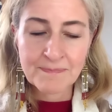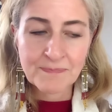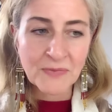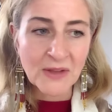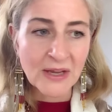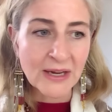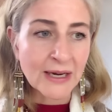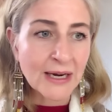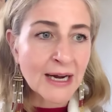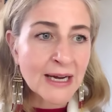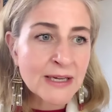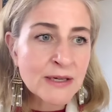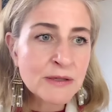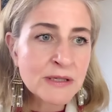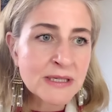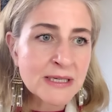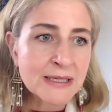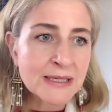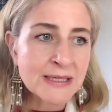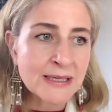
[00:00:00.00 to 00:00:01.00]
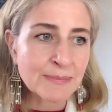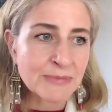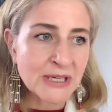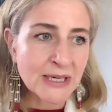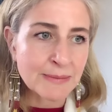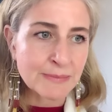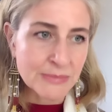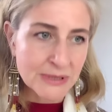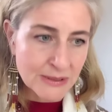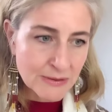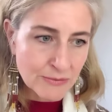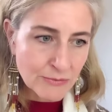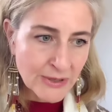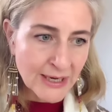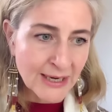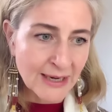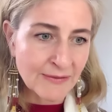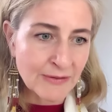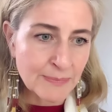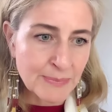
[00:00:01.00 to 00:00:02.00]
Like, I used to sometimes, when I'd
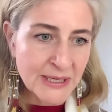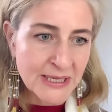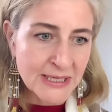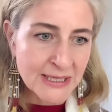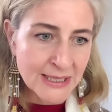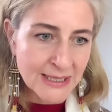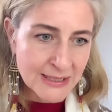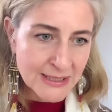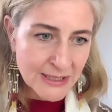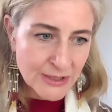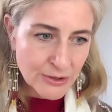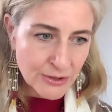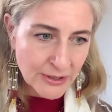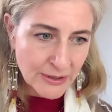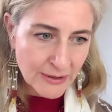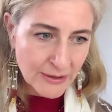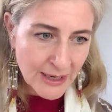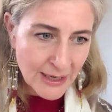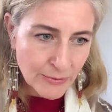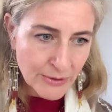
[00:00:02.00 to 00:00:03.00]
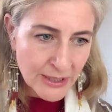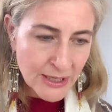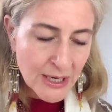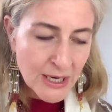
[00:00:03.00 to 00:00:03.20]
have a PTSD trigger, I would